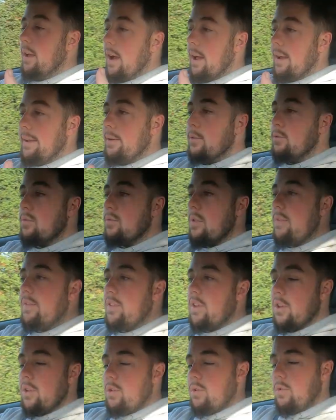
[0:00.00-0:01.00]
a little
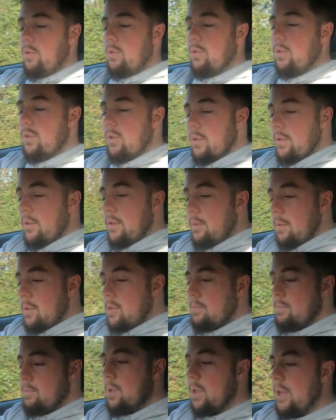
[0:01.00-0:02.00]
review. I'll
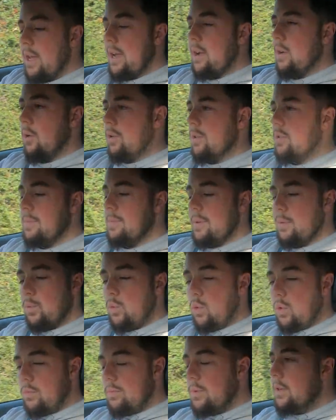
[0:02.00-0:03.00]
just put the aircon on, it's a bit
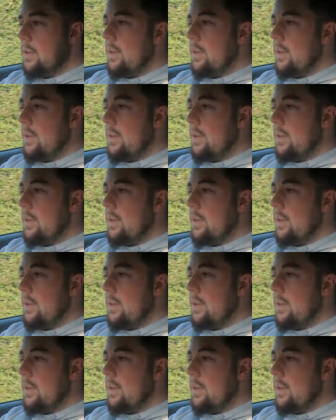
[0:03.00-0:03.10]
warm.